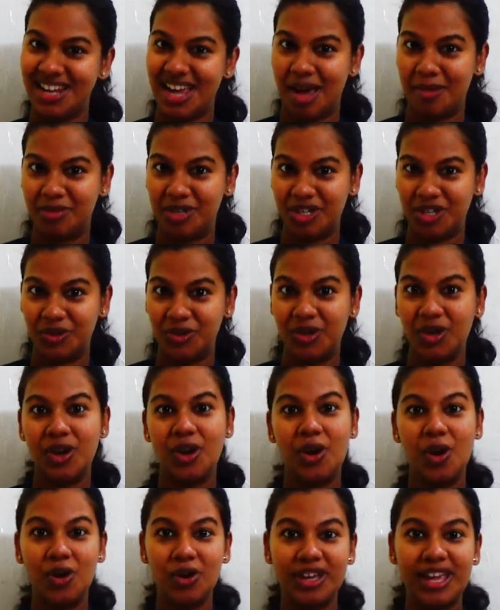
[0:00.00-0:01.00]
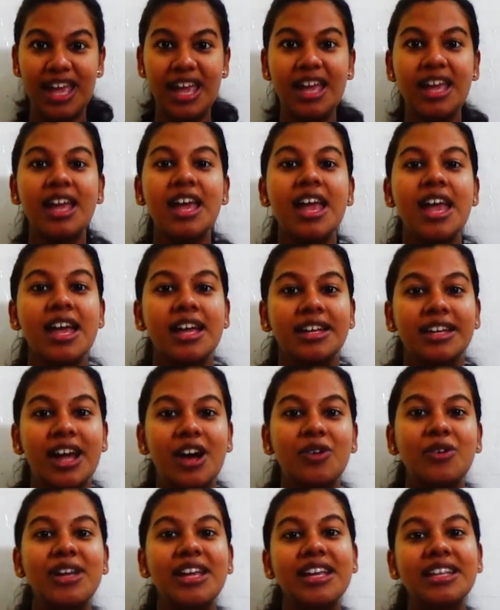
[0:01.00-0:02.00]
aptitude. Okay,
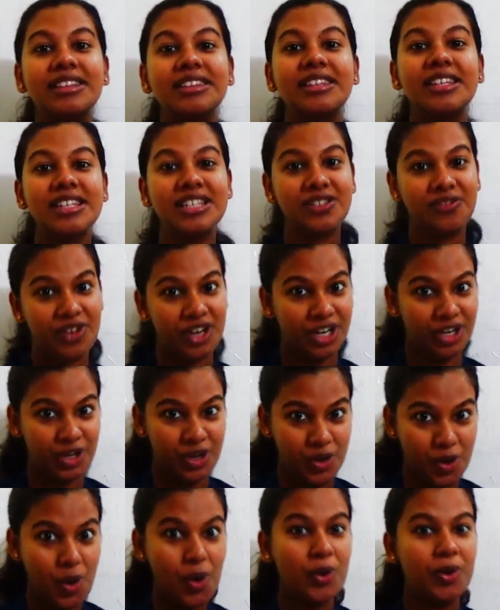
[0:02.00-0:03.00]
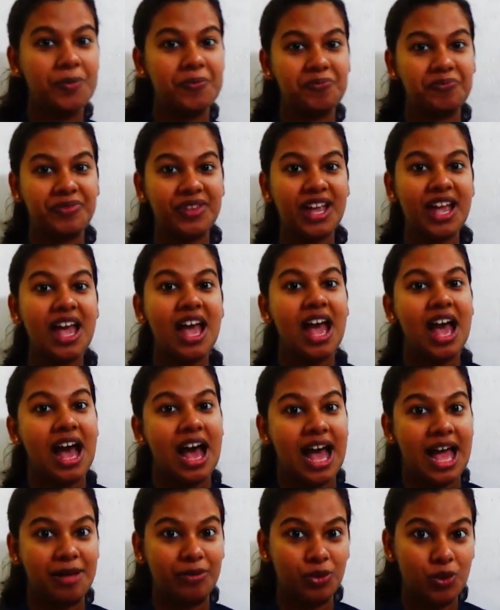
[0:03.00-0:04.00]
now in this video
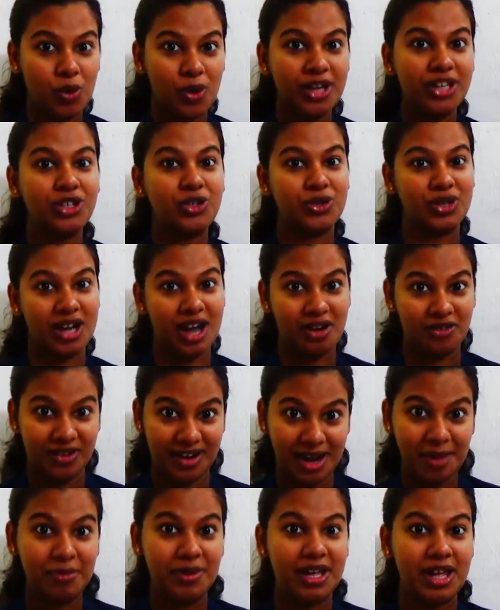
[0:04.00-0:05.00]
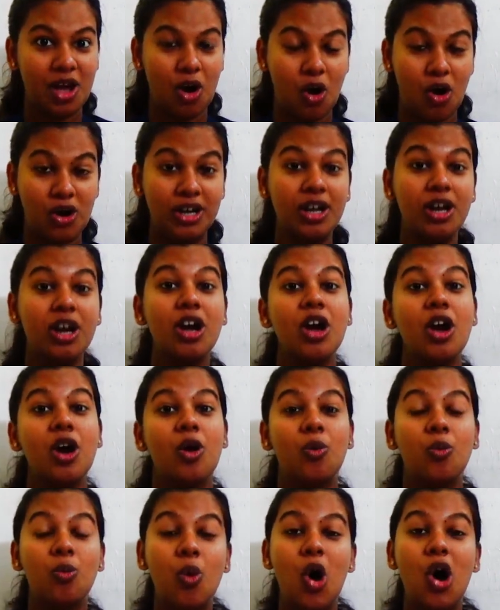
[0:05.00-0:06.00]
I'm going to cover up on
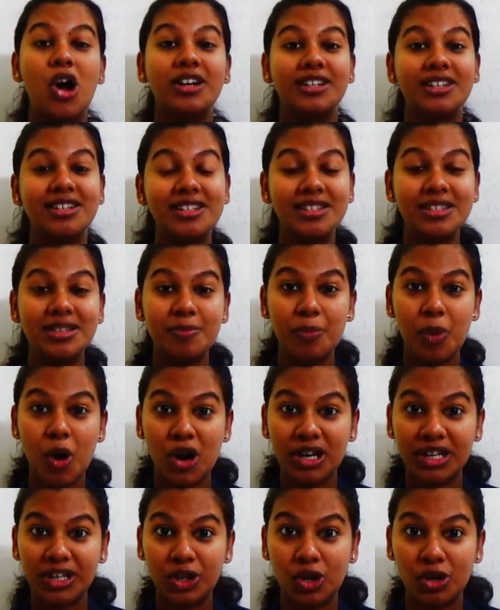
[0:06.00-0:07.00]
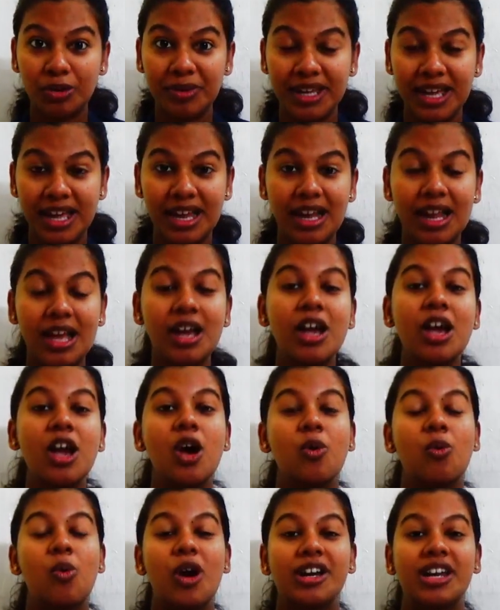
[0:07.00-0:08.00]
what is polynomial,
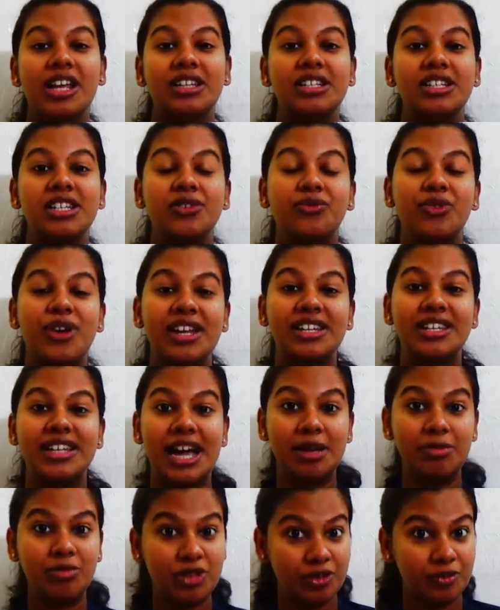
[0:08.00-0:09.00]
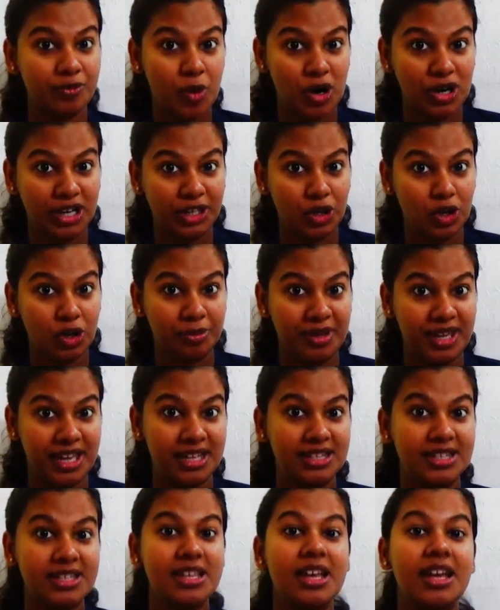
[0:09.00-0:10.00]
what are the different types of
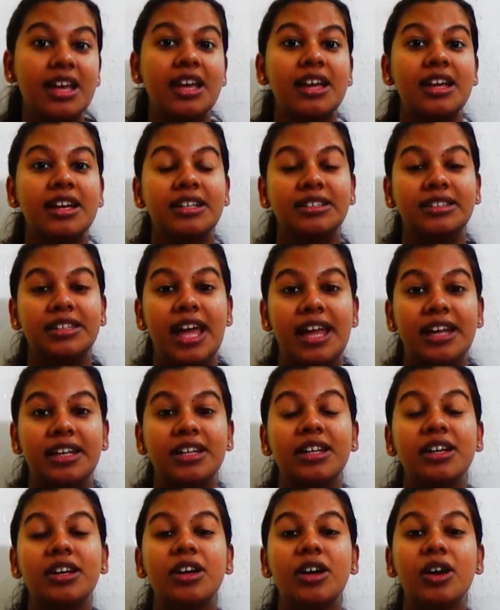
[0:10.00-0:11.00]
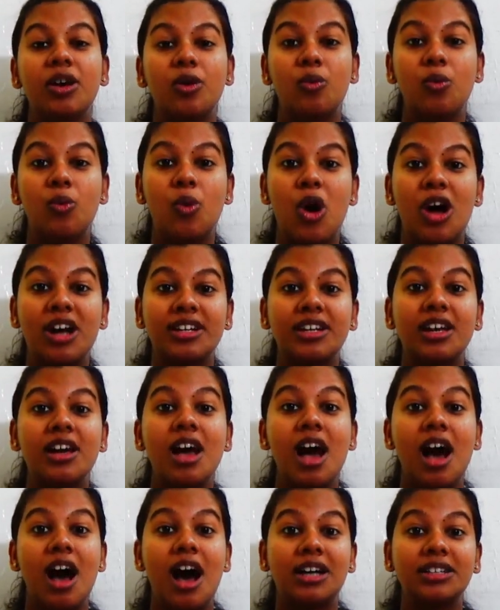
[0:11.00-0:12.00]
polynomials, then what
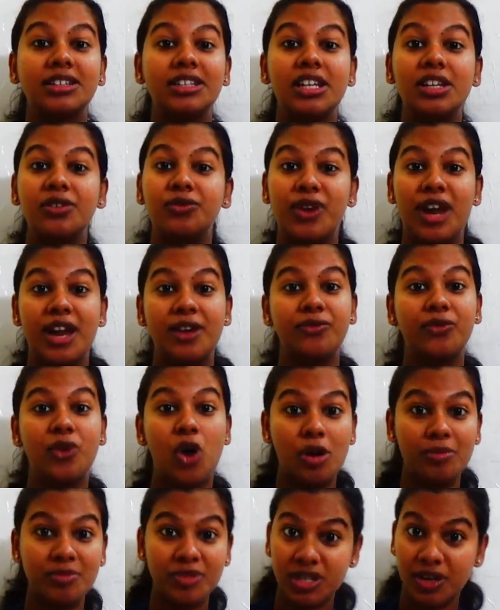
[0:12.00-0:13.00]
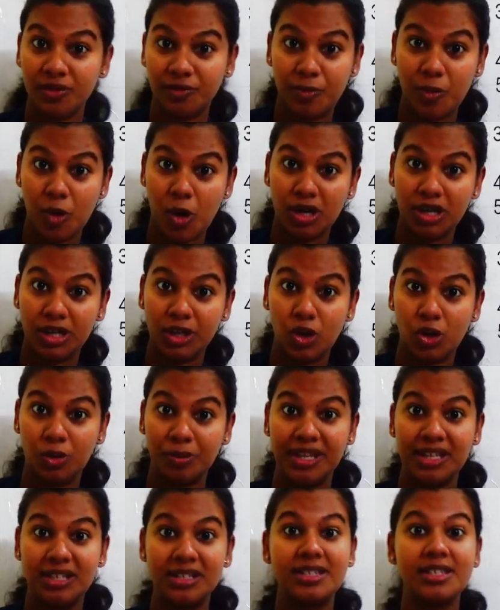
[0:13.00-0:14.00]
are the different forms of
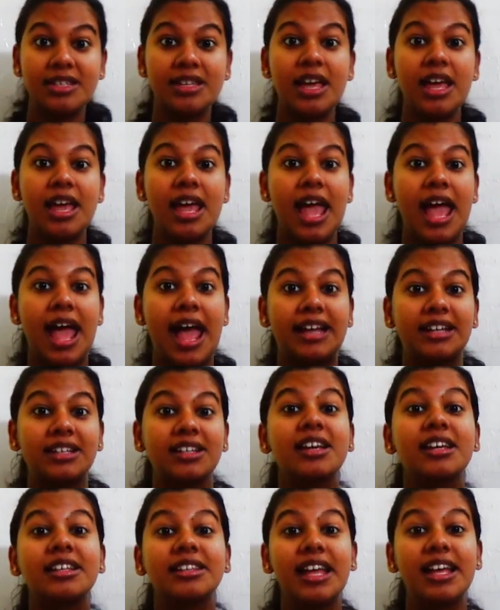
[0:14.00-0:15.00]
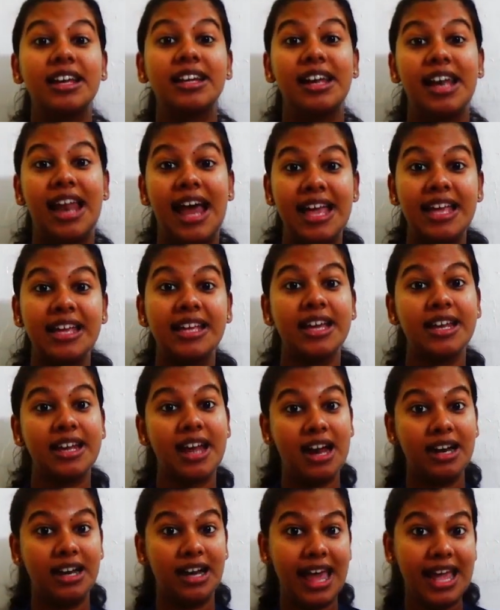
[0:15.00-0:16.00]
polynomials, and then like and
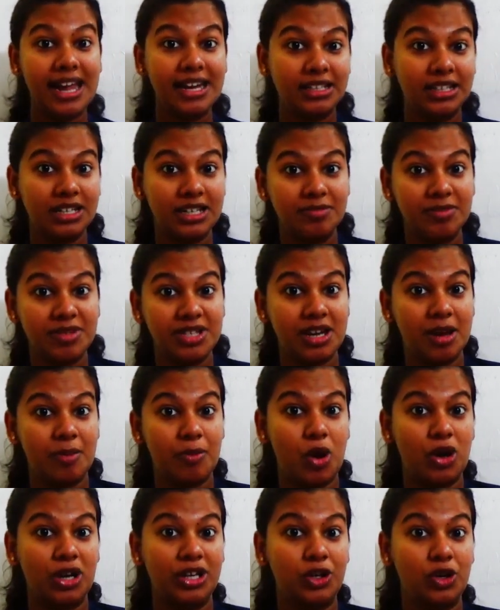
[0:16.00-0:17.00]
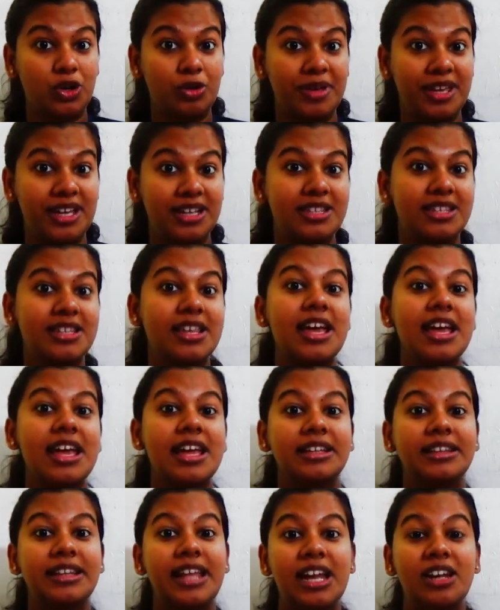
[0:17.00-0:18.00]
unlike terms in a polynomials,
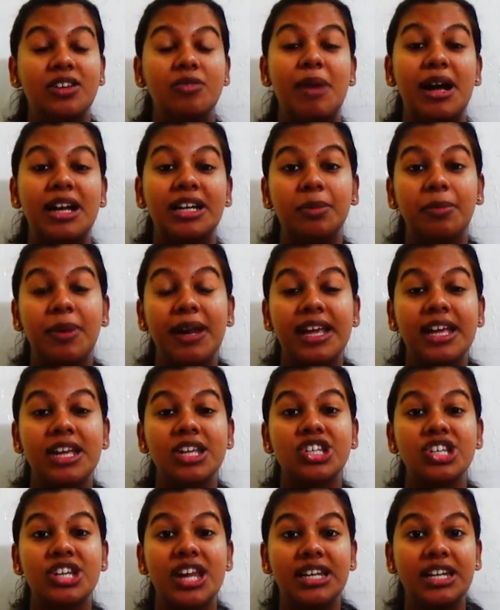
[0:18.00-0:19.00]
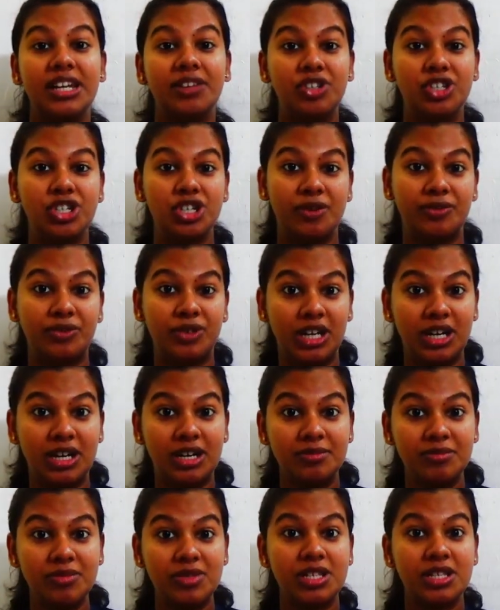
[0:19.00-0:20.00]
then multiplication and division of
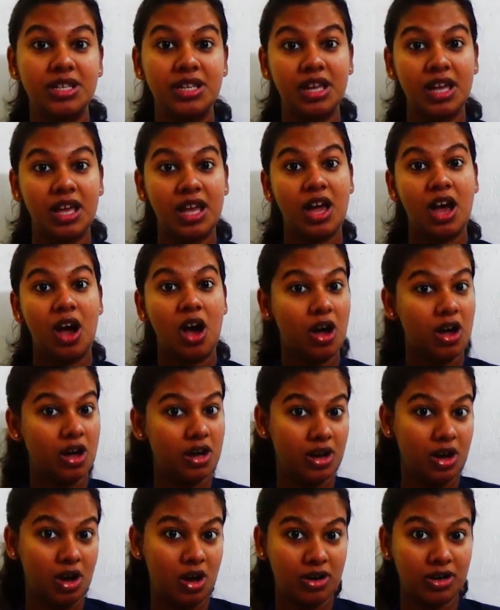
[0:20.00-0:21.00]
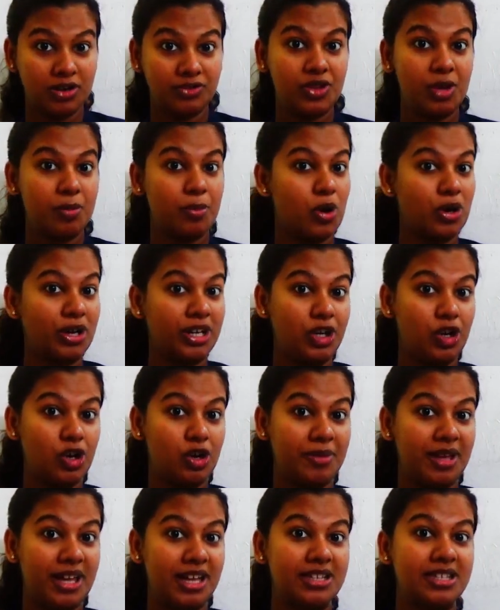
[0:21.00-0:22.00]
terms of the
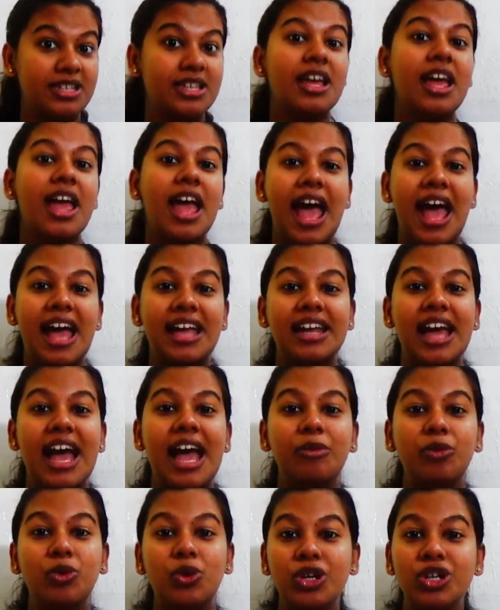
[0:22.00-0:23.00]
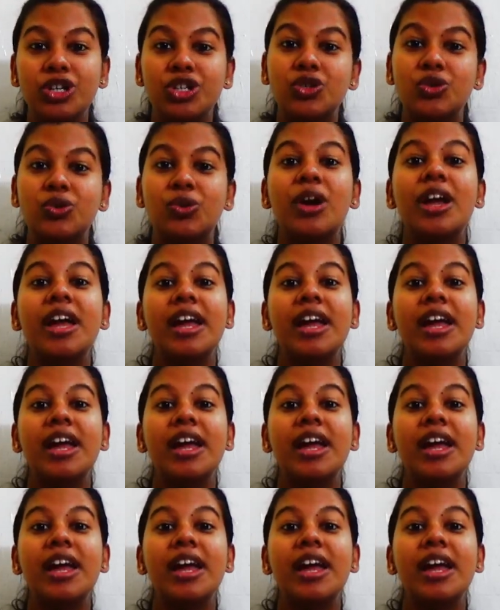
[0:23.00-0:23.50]
polynomials, and I'm going to